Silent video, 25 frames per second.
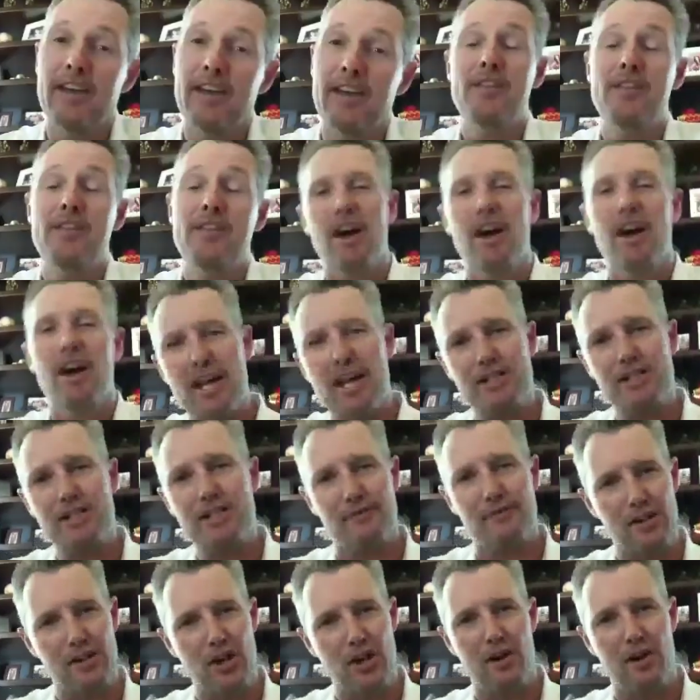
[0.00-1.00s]
no, and that's a
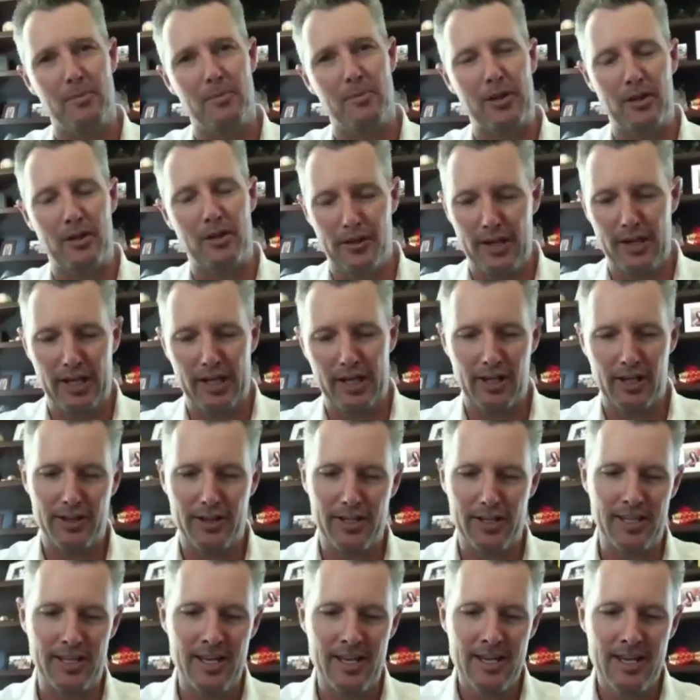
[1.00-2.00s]
phenomenal thing. I
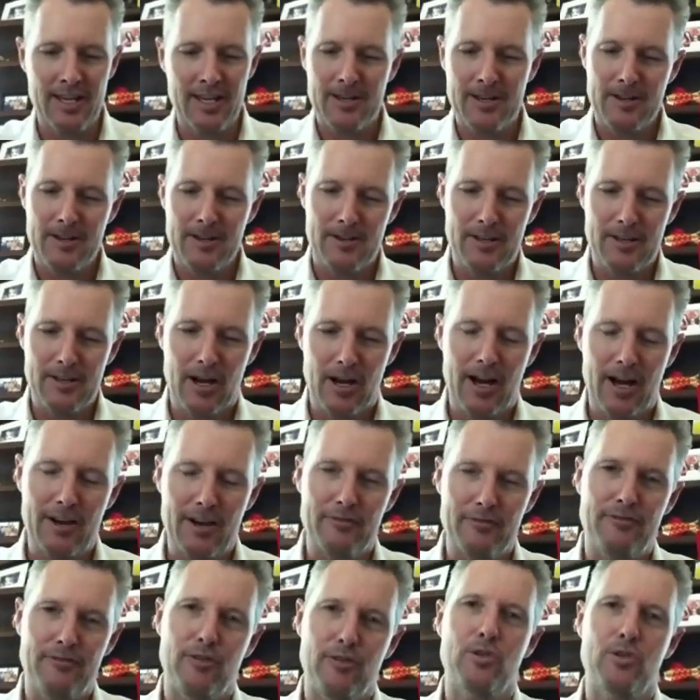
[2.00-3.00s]
think,
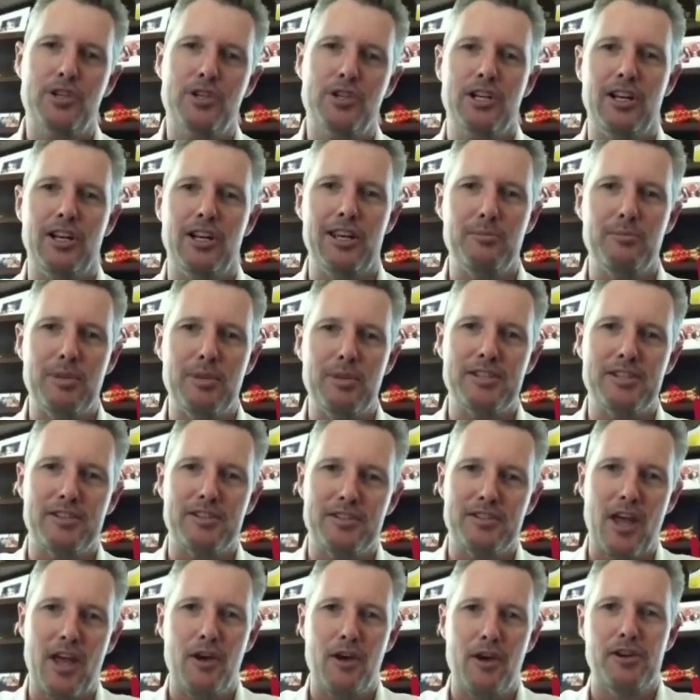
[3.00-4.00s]
unfortunately,
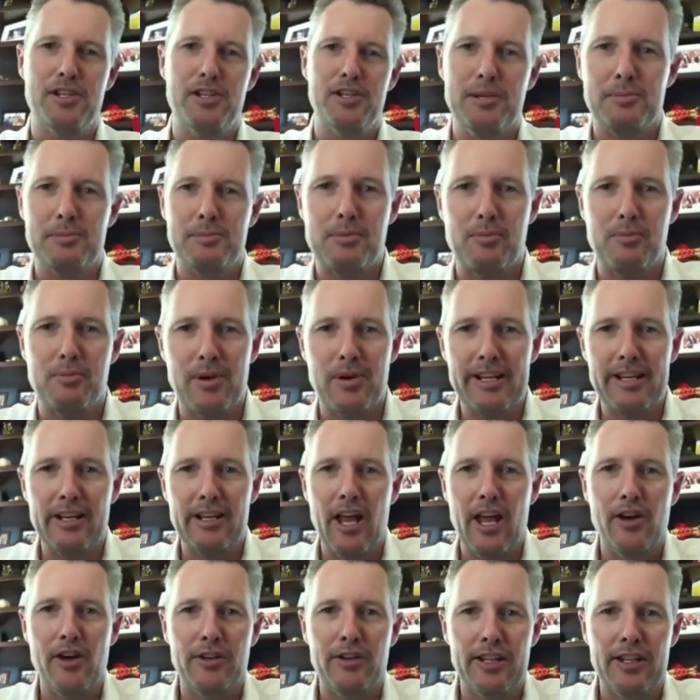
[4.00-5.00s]
business ownership's a pretty
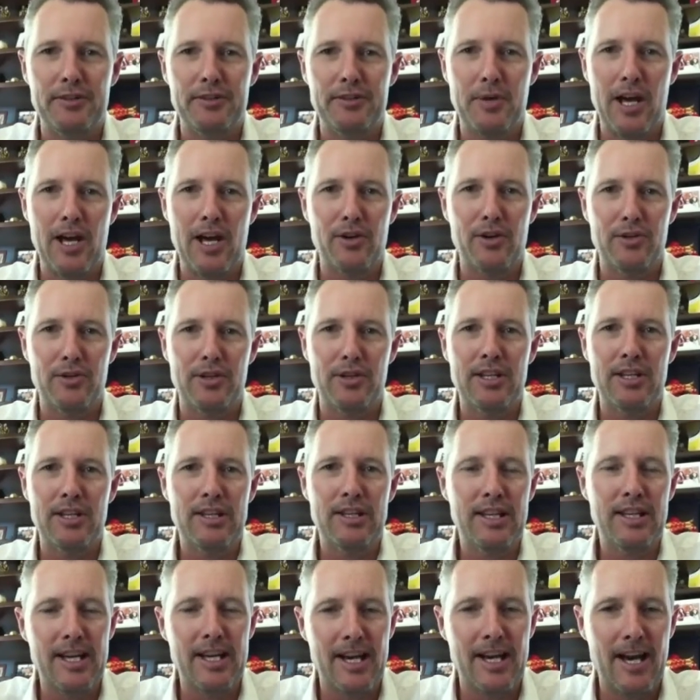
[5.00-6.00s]
lonely road,
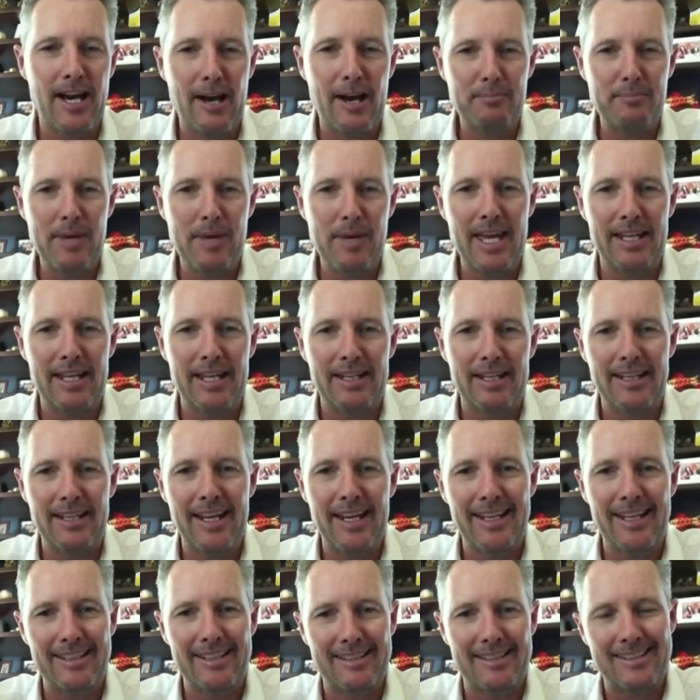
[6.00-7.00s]
and
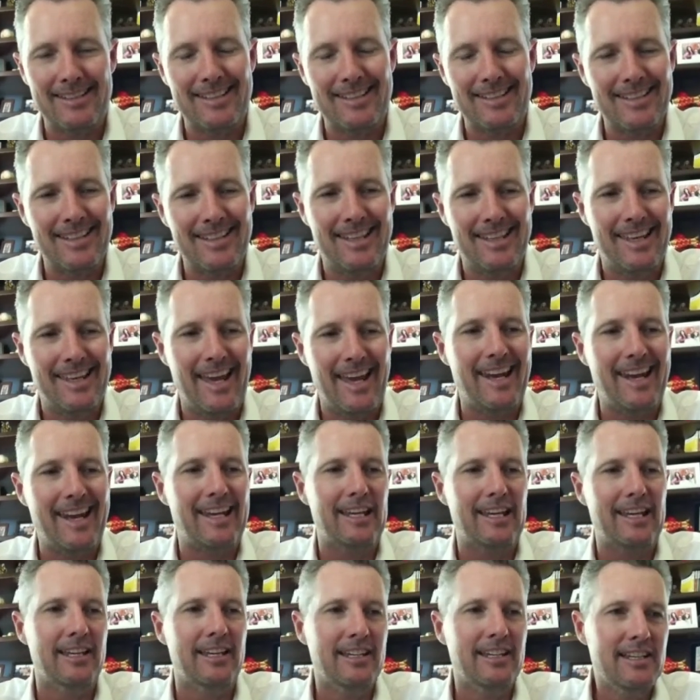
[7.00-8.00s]

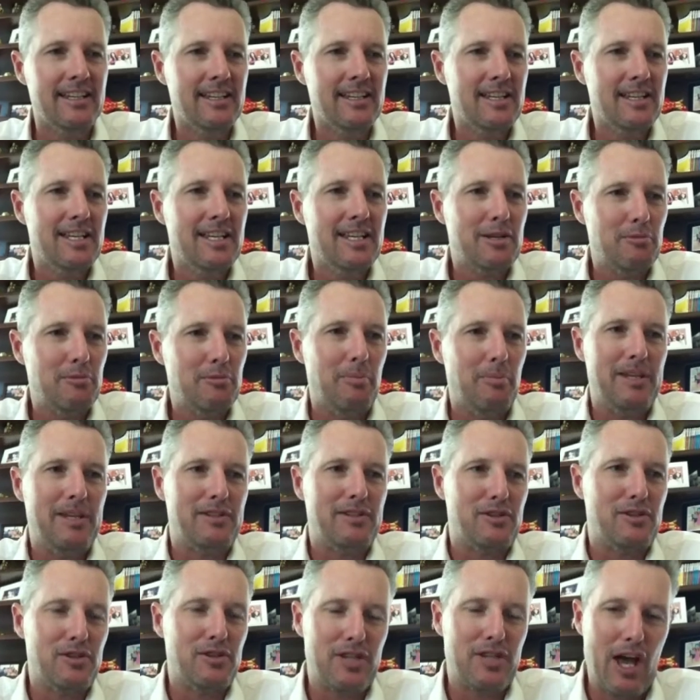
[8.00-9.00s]
getting
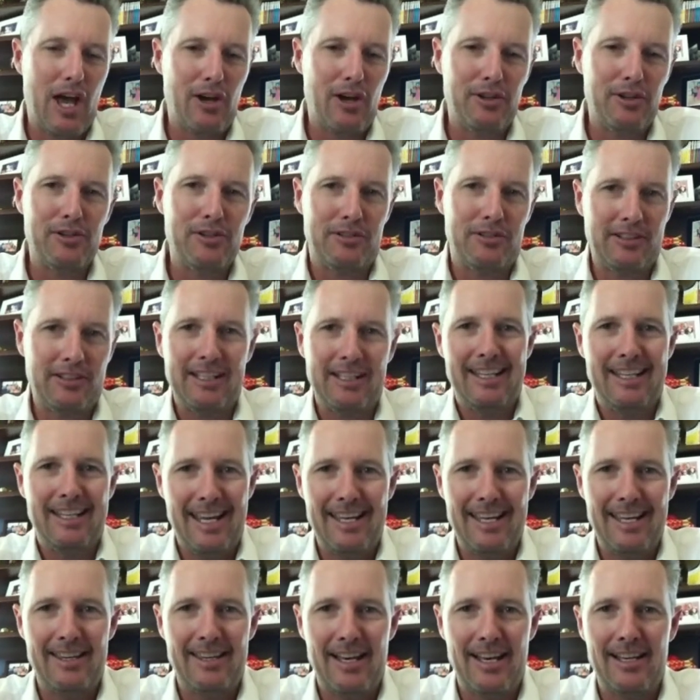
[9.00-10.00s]
business owners
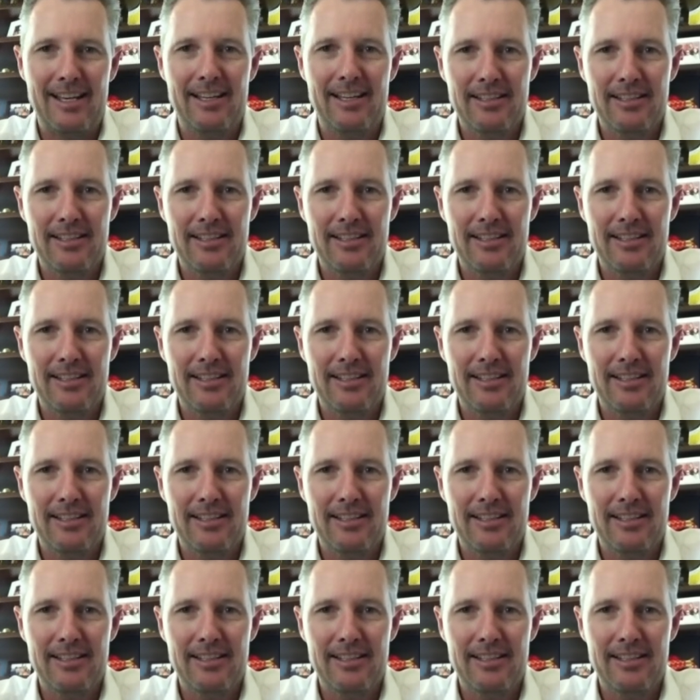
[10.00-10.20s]
together,